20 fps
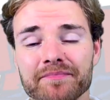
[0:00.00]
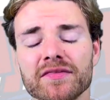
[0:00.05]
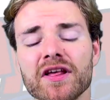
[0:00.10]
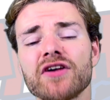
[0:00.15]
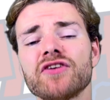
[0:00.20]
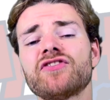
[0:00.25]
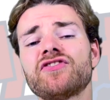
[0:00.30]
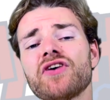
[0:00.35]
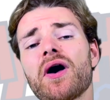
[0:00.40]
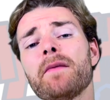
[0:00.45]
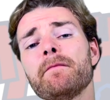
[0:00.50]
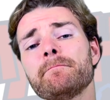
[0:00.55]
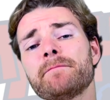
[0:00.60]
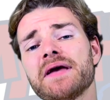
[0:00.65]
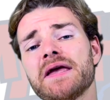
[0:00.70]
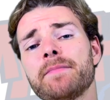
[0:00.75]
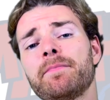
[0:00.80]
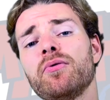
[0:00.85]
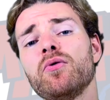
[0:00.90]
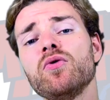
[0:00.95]
some
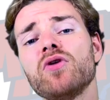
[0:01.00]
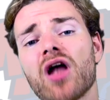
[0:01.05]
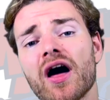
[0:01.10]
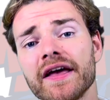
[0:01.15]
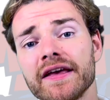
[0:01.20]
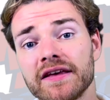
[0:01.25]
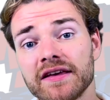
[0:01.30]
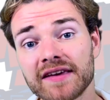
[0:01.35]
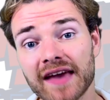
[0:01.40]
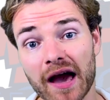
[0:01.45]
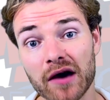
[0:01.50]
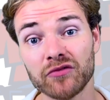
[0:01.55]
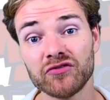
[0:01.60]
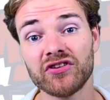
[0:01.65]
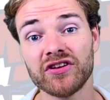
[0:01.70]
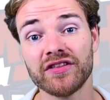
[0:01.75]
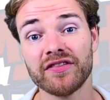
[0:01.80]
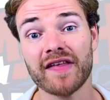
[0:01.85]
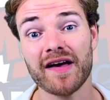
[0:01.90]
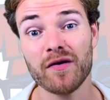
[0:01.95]
people like
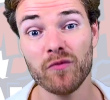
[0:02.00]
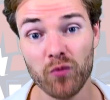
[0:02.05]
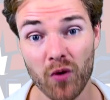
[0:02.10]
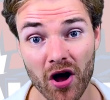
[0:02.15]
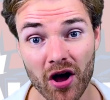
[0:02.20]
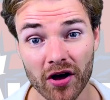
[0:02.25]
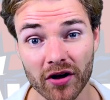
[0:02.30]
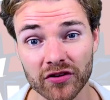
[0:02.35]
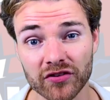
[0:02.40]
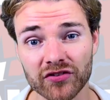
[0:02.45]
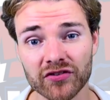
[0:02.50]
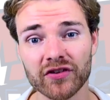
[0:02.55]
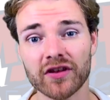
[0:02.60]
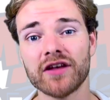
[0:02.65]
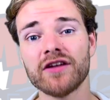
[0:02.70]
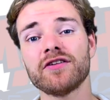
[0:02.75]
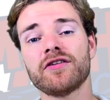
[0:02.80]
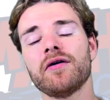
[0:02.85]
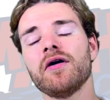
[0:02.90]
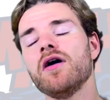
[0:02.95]
counting their words,
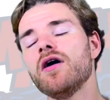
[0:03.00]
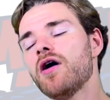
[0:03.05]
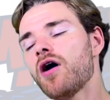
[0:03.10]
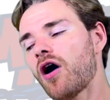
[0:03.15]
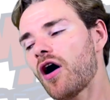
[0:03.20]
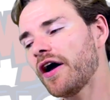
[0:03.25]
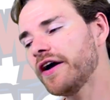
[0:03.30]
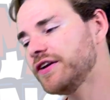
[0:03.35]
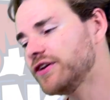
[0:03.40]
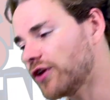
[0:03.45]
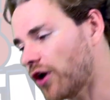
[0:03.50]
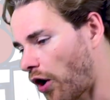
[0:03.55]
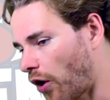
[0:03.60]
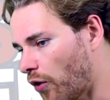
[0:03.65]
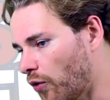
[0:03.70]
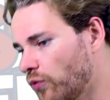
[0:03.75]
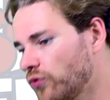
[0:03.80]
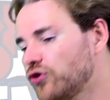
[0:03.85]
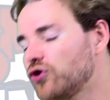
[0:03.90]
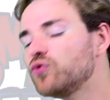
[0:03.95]
and I know
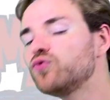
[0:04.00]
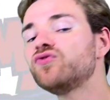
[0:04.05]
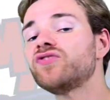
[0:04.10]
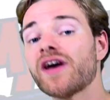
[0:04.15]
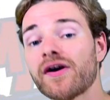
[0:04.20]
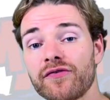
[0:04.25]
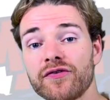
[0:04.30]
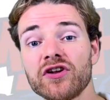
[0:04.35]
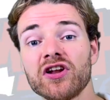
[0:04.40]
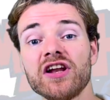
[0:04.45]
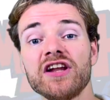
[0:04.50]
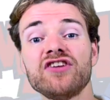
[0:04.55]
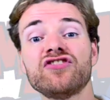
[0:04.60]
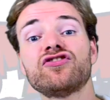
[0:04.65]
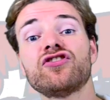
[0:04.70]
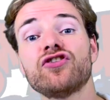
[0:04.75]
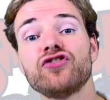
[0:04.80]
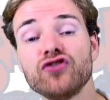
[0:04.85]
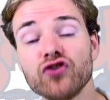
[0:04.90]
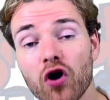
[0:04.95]
you definitely
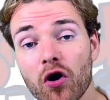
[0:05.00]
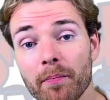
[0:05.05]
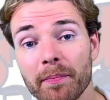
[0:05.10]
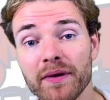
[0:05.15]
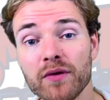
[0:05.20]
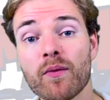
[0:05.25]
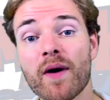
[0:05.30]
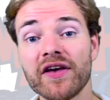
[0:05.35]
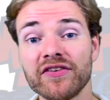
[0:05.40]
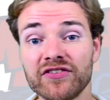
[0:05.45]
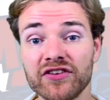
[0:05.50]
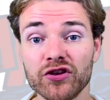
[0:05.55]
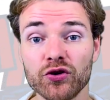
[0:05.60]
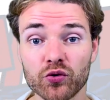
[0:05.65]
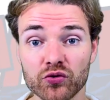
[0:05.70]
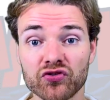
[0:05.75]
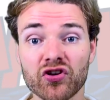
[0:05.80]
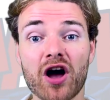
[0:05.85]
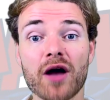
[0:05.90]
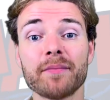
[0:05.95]
should not be wasting your
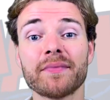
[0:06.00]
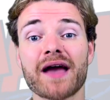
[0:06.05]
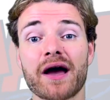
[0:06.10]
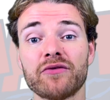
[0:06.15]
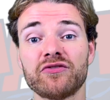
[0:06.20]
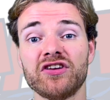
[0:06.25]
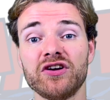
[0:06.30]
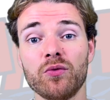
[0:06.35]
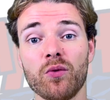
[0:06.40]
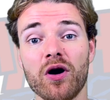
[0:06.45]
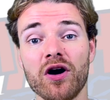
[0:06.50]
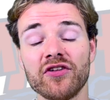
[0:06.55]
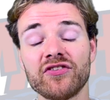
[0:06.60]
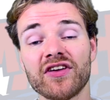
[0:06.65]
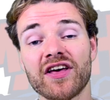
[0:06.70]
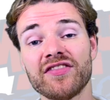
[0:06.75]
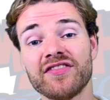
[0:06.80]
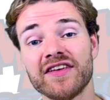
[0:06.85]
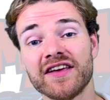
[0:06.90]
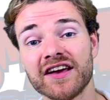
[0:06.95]
time counting words
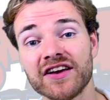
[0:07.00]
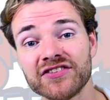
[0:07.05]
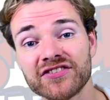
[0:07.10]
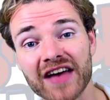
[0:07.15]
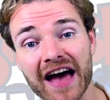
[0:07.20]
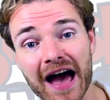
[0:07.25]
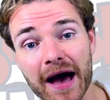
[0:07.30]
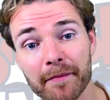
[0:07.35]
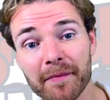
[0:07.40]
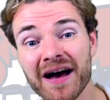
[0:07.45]
in the exam.